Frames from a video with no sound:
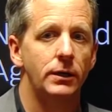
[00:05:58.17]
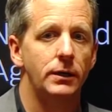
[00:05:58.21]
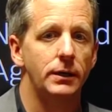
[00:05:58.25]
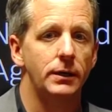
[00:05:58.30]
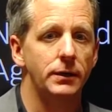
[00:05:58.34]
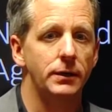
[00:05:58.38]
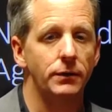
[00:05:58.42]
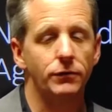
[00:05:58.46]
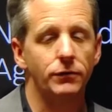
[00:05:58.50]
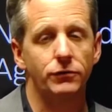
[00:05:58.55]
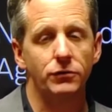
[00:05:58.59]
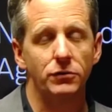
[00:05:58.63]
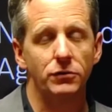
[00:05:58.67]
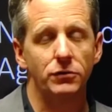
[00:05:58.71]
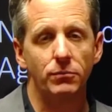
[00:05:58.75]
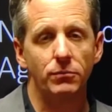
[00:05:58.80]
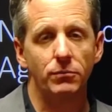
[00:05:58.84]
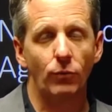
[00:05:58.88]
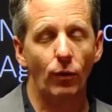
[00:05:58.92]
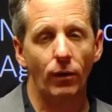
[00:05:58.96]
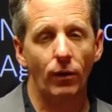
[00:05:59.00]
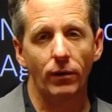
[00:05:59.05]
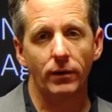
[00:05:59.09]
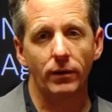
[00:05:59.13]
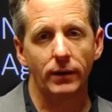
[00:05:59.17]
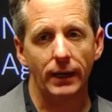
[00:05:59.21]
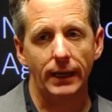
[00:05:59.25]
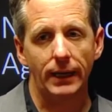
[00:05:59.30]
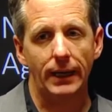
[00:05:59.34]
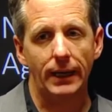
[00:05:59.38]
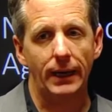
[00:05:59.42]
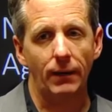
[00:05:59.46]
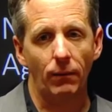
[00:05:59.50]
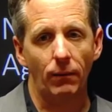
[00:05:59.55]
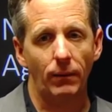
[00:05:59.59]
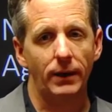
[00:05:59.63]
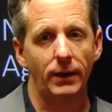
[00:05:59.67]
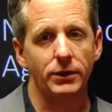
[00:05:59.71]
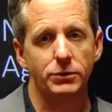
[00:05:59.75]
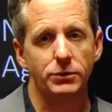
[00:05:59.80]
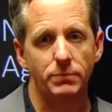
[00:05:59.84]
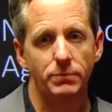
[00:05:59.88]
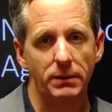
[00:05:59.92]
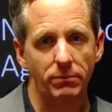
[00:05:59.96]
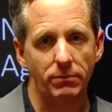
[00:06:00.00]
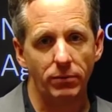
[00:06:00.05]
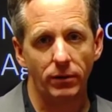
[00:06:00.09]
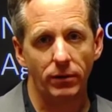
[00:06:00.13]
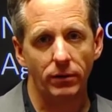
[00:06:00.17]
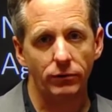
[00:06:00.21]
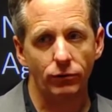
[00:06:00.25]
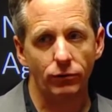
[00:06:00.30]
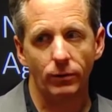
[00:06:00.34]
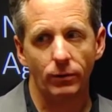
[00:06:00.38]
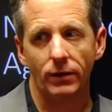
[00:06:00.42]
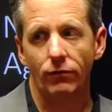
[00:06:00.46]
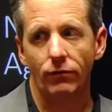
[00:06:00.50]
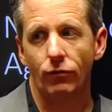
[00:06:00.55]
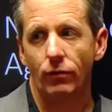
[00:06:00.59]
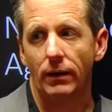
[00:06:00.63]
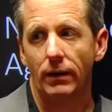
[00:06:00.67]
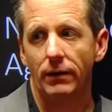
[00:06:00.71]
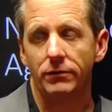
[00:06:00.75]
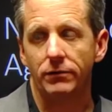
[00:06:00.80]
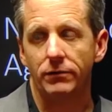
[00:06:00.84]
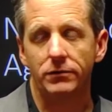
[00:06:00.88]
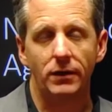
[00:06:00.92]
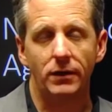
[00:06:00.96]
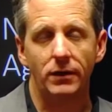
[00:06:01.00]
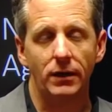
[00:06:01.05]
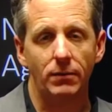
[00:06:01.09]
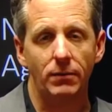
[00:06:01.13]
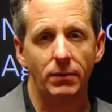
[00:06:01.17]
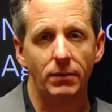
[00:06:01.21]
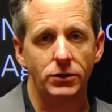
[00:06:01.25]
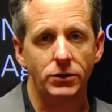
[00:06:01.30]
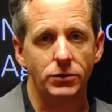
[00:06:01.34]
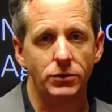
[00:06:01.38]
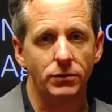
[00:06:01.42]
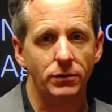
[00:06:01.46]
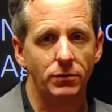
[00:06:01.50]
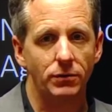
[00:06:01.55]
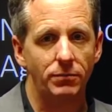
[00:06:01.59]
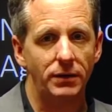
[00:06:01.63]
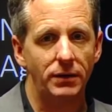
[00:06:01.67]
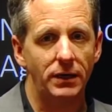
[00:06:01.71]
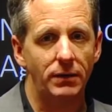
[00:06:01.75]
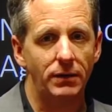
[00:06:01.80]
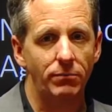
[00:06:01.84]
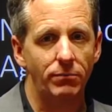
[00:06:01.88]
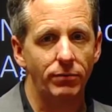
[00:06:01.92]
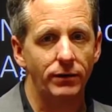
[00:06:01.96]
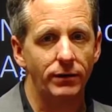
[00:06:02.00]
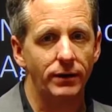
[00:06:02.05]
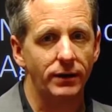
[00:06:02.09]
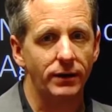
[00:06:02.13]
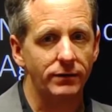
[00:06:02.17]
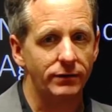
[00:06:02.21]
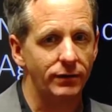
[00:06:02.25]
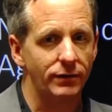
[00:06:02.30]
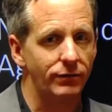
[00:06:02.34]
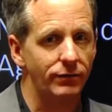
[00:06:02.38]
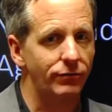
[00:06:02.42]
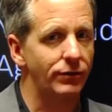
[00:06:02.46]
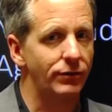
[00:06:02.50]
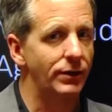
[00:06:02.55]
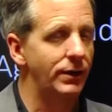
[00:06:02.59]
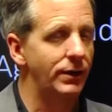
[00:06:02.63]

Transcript: In a Zoom world, I can't watch people 24 hours a day to make sure they're being productive.